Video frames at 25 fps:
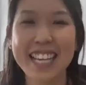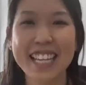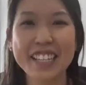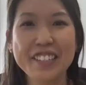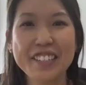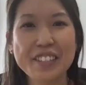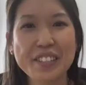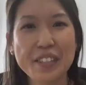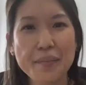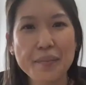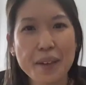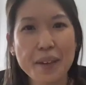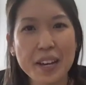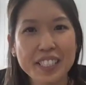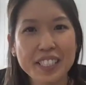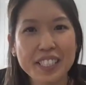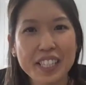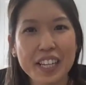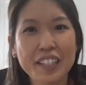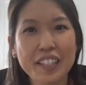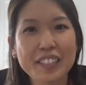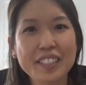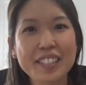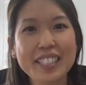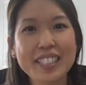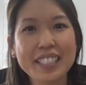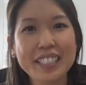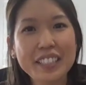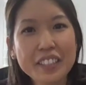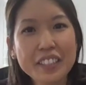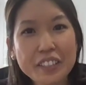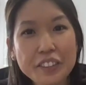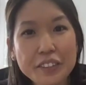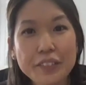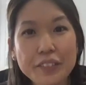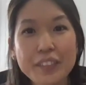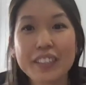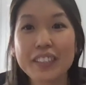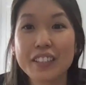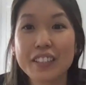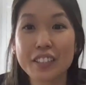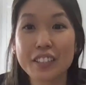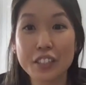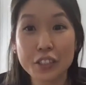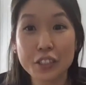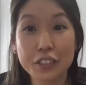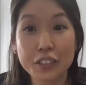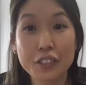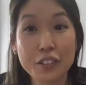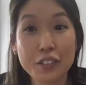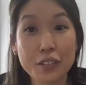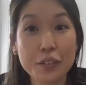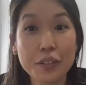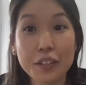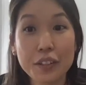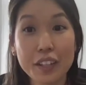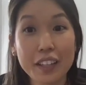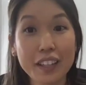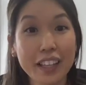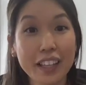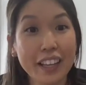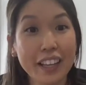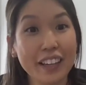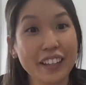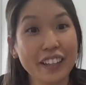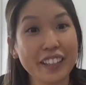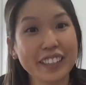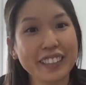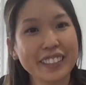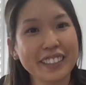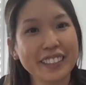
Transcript: you so much. I'll see you sooner than later.